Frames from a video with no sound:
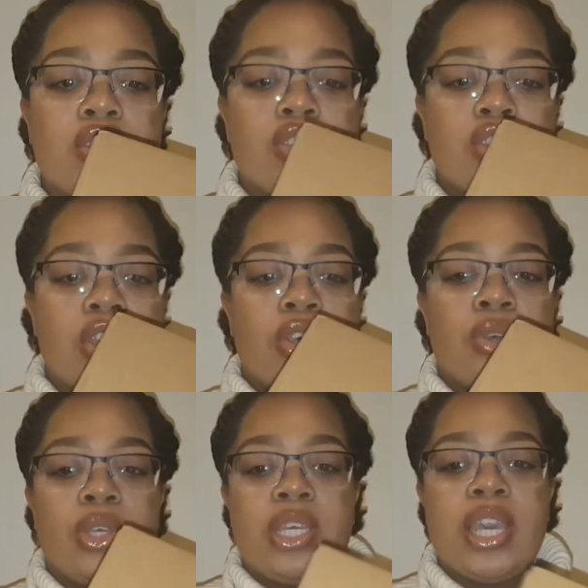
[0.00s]

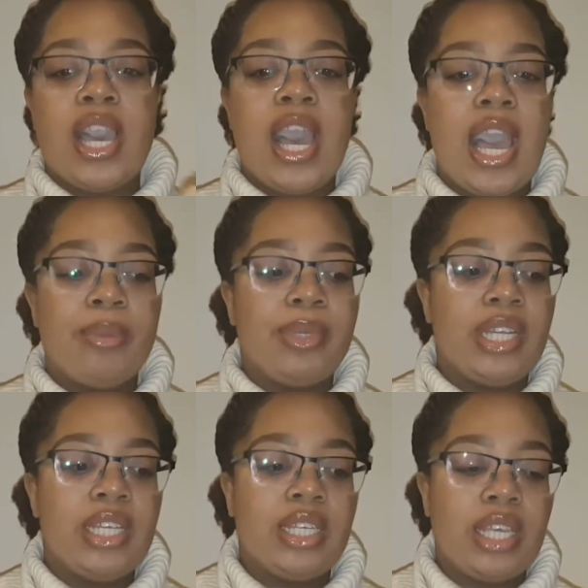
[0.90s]
So yeah, I'm
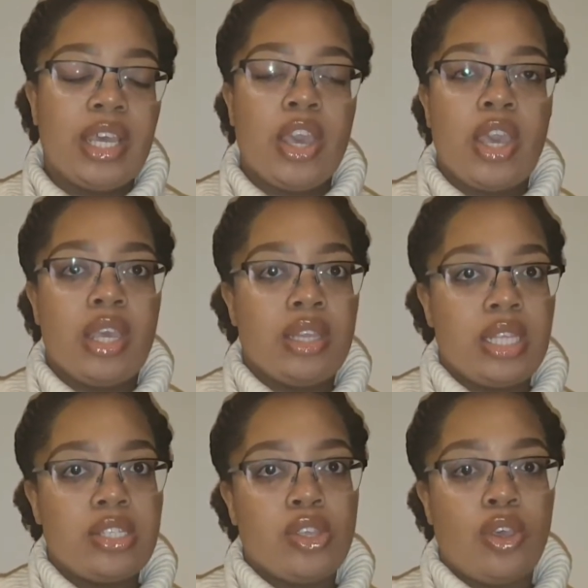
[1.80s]
gonna get
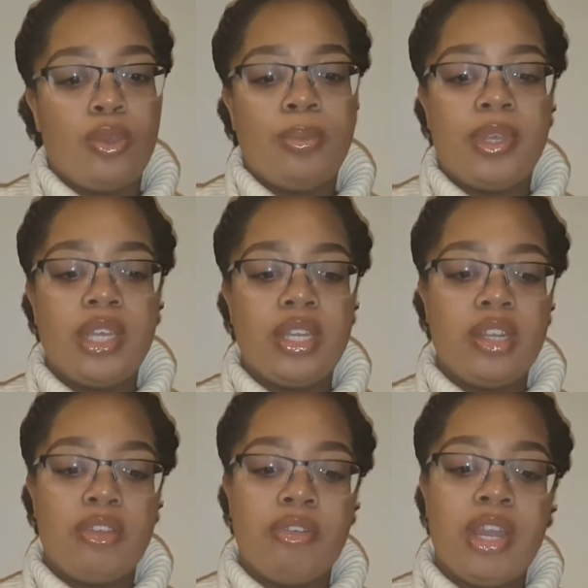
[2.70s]
this open
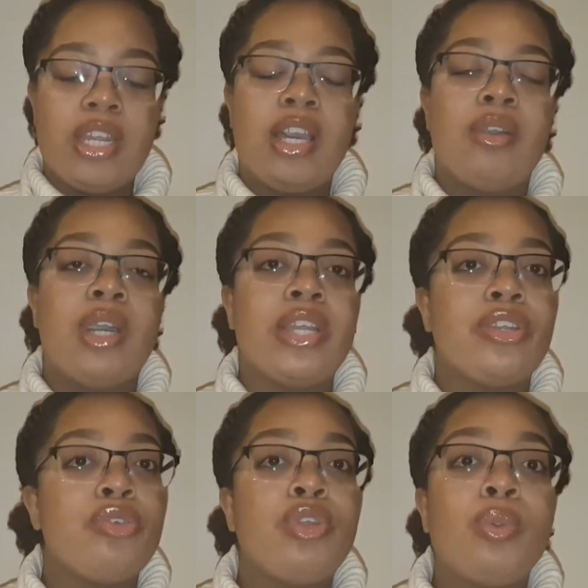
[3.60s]
right now. I
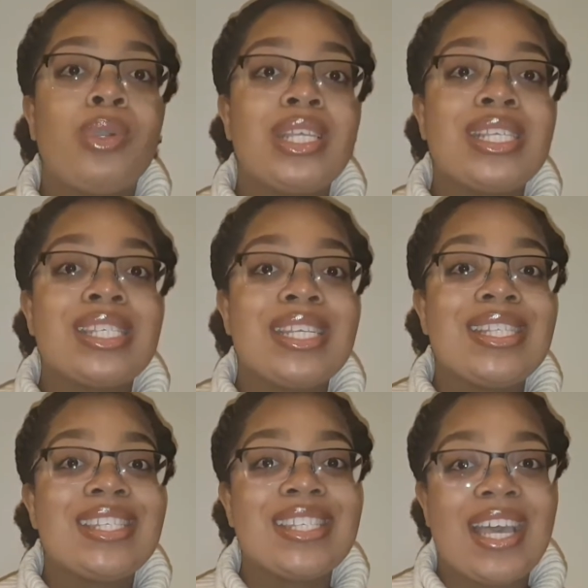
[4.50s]
don't know what is
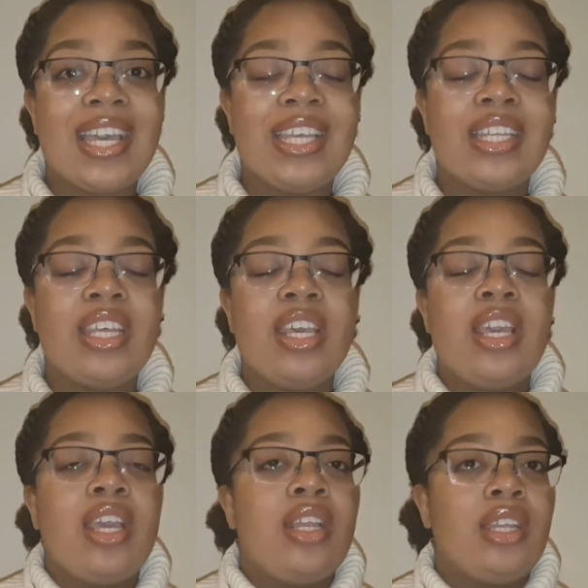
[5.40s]
inside.
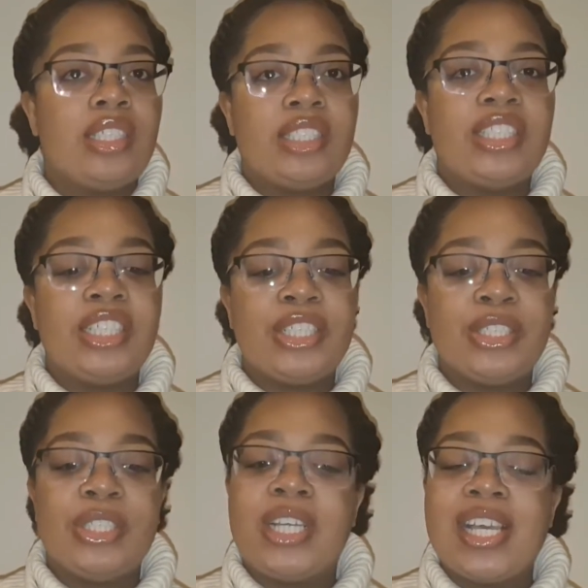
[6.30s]
Last year
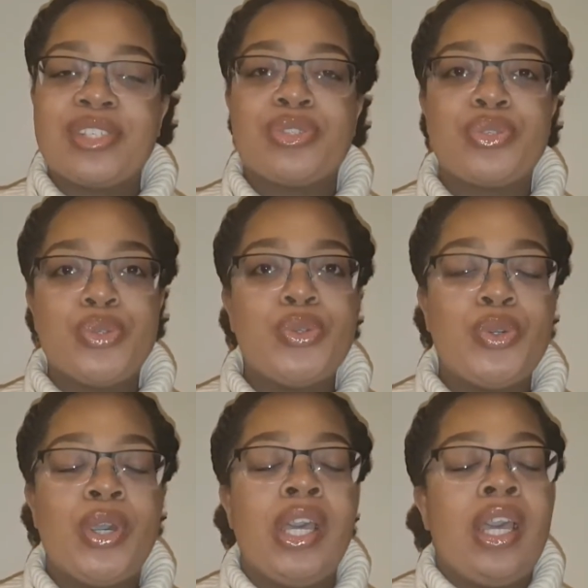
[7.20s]
you guys
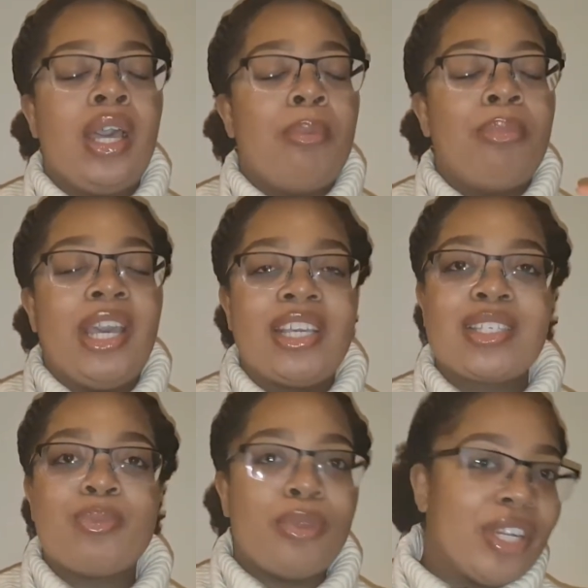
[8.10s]
saw my
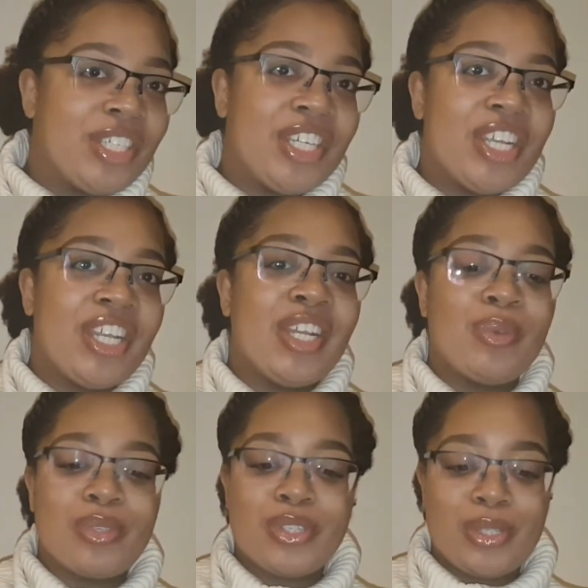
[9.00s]
expression. I
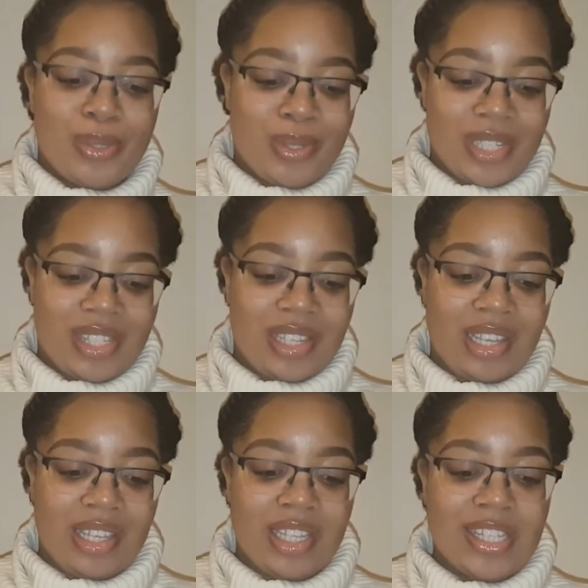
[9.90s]
was so
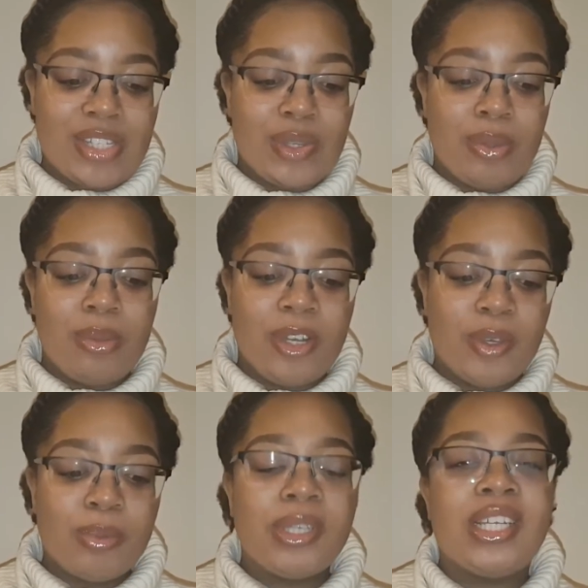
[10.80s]
excited, so I'm a
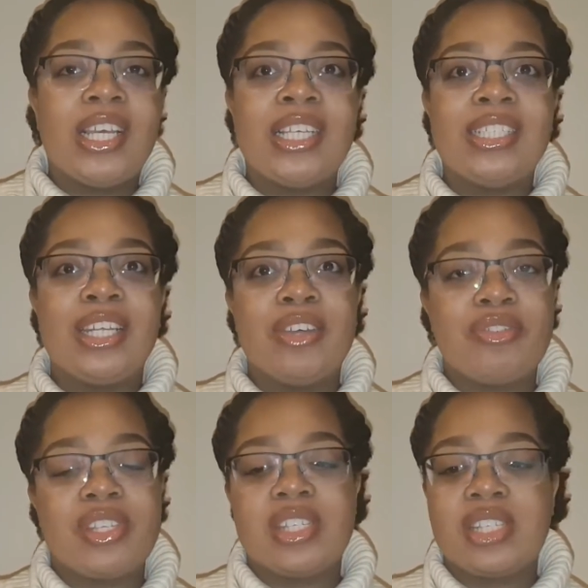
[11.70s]
little bit like
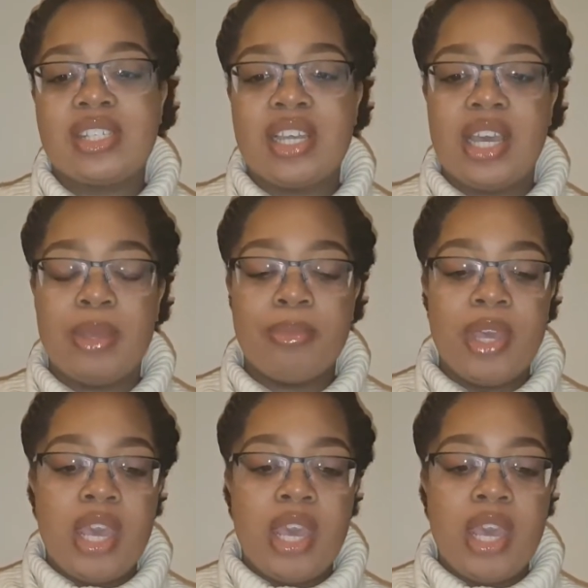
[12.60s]
nervous this time.